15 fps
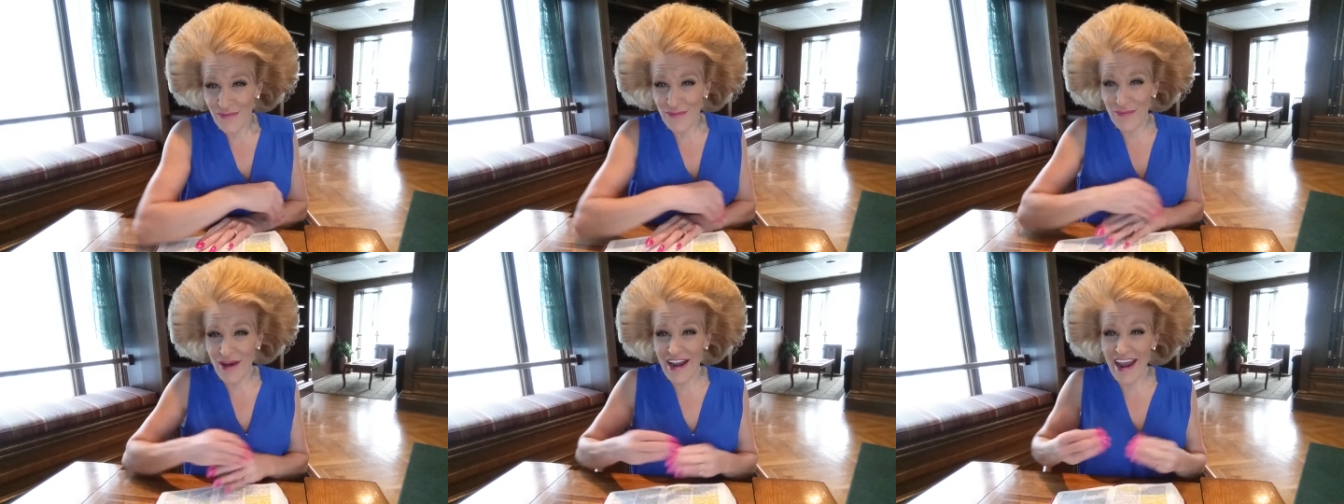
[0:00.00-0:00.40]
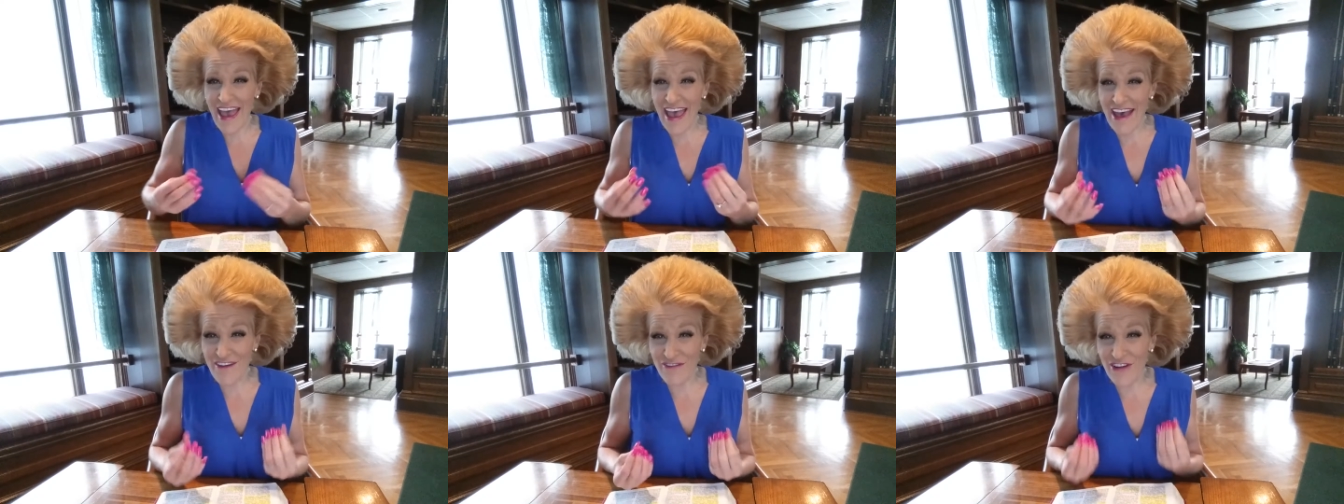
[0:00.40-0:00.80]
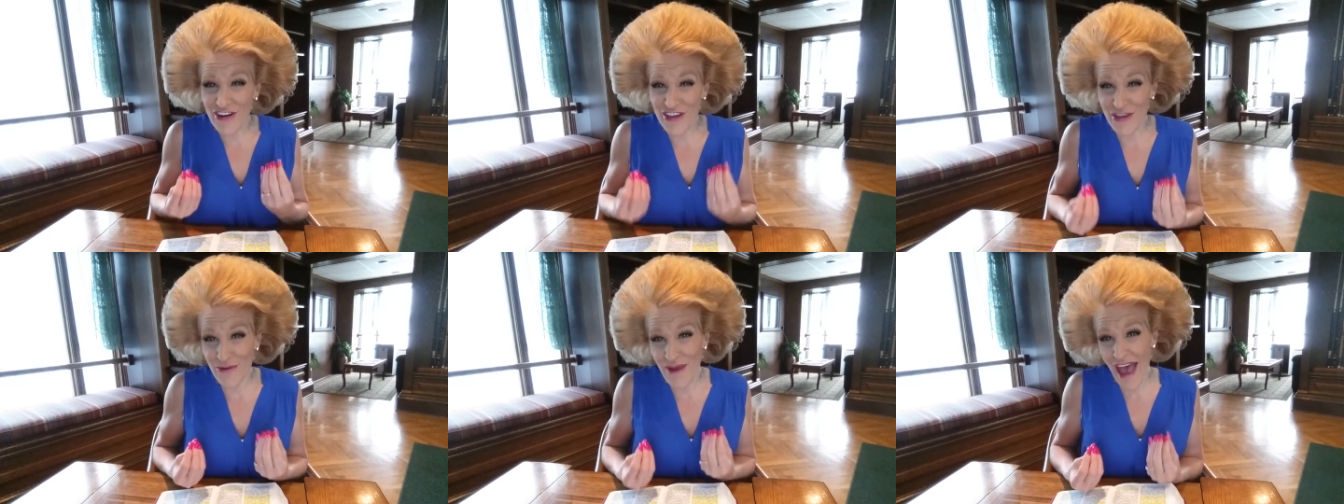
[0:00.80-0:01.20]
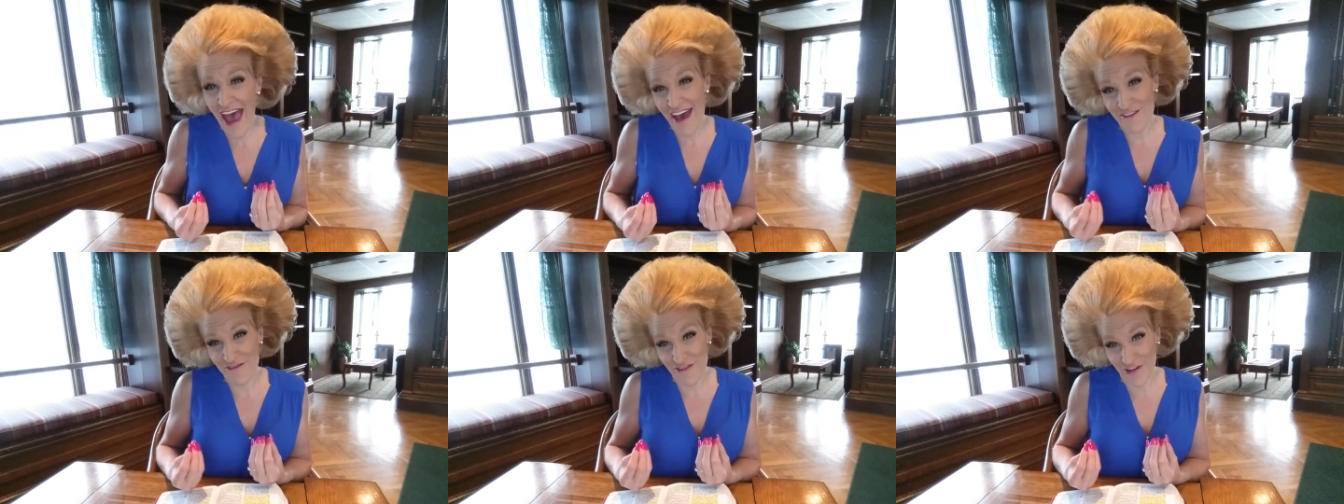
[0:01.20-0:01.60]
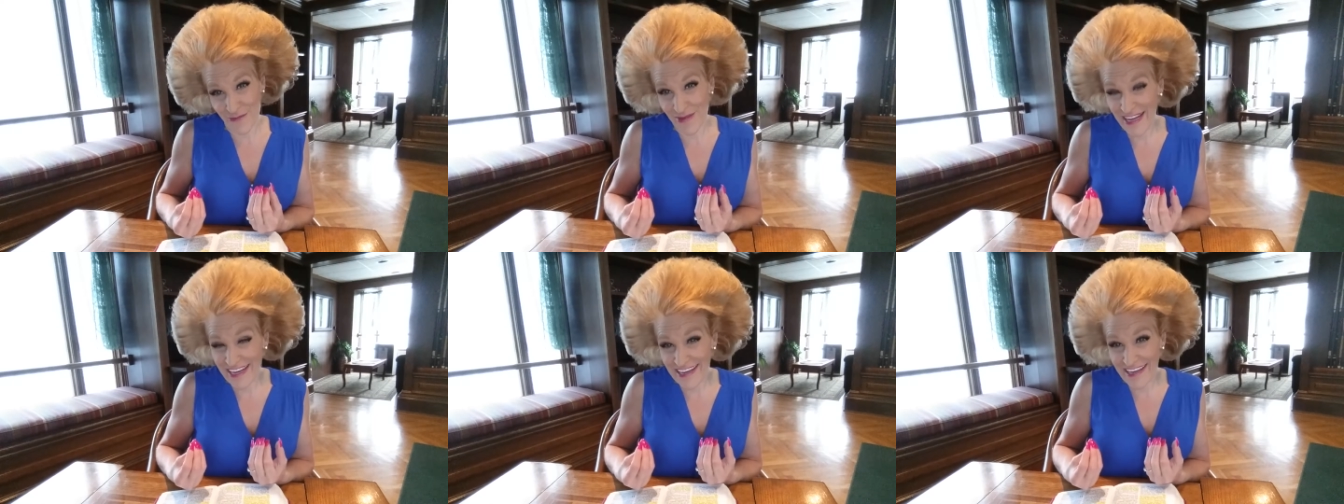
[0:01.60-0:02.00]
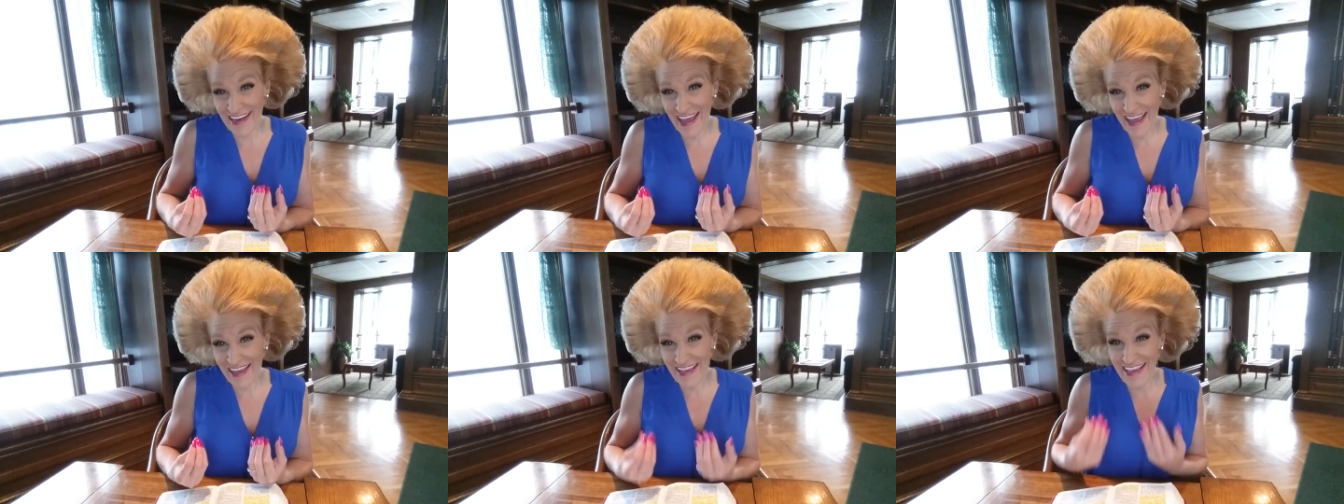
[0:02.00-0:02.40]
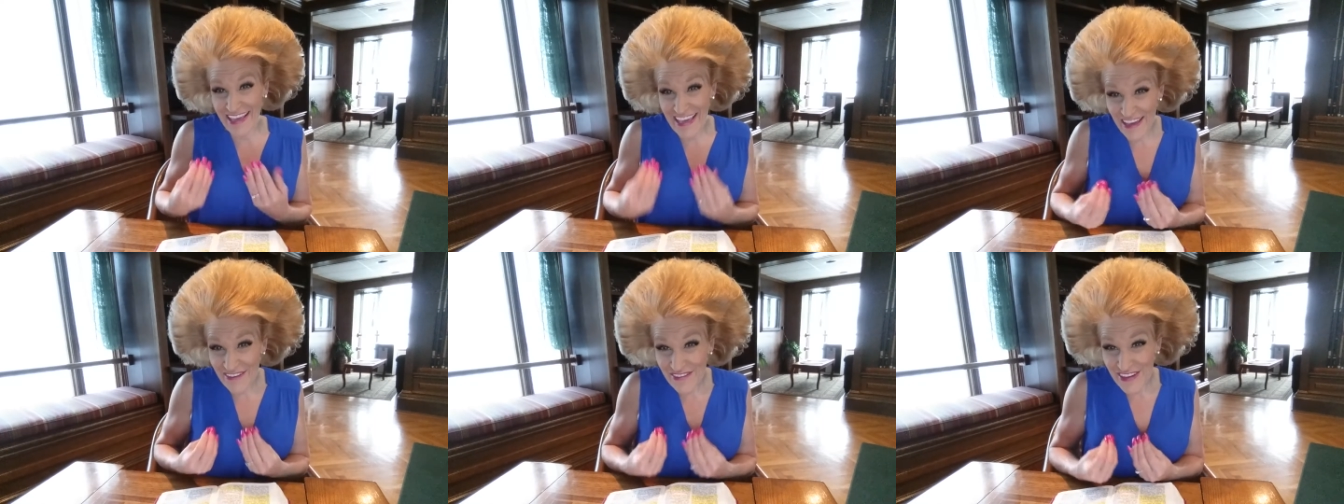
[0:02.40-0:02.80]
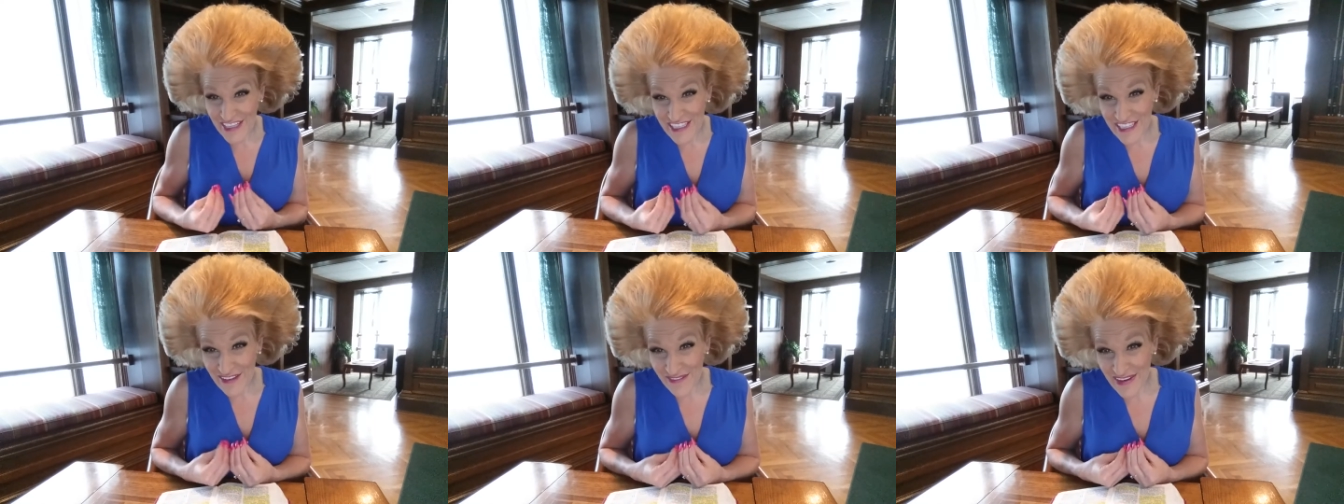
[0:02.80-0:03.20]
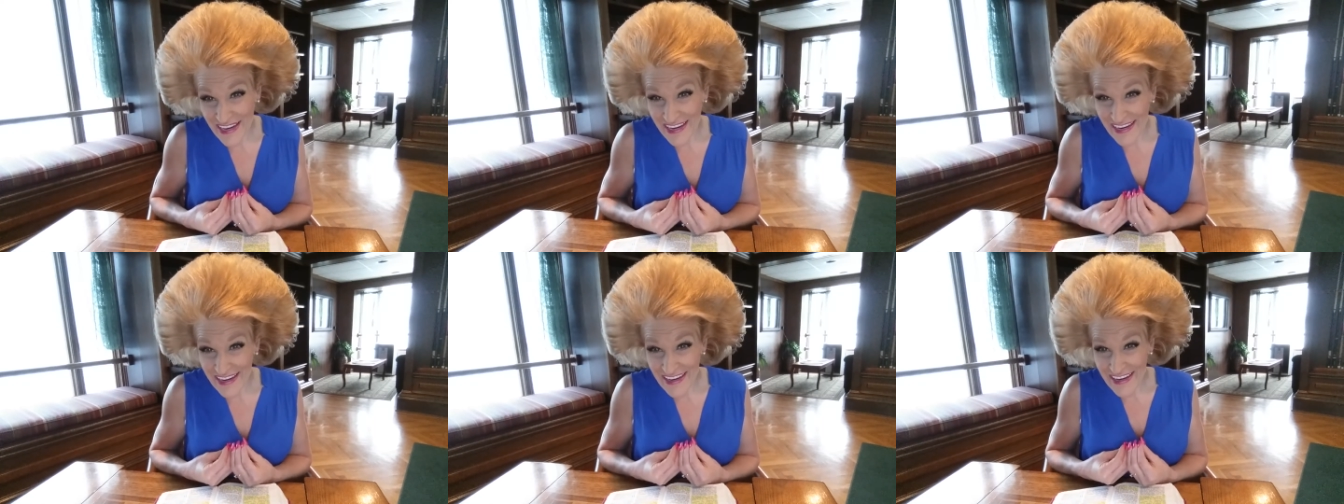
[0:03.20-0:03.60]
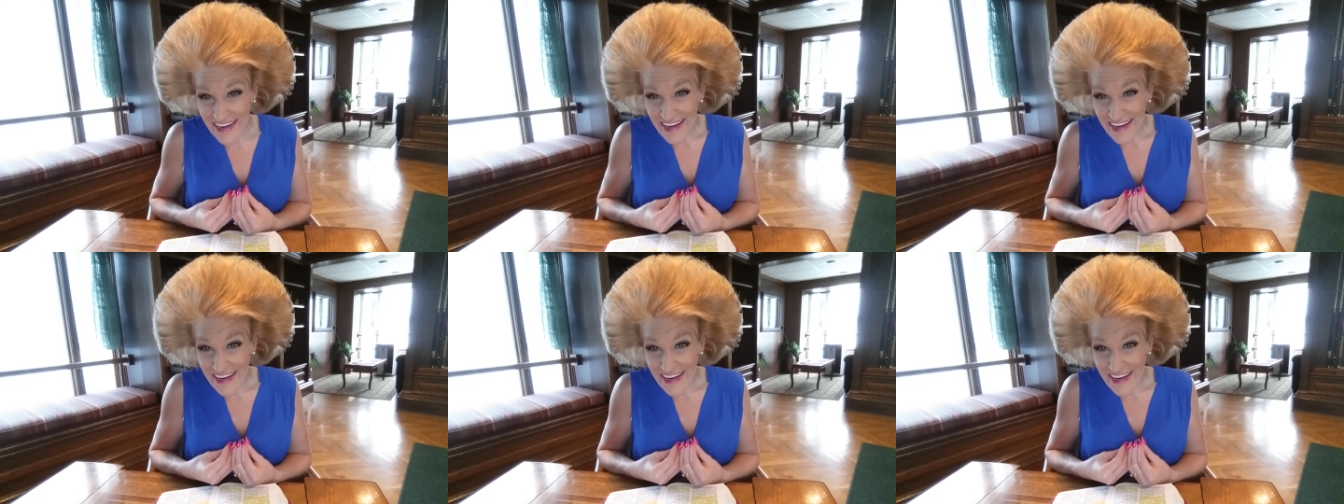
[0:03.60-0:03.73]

Whatever you have for me today, give it to me.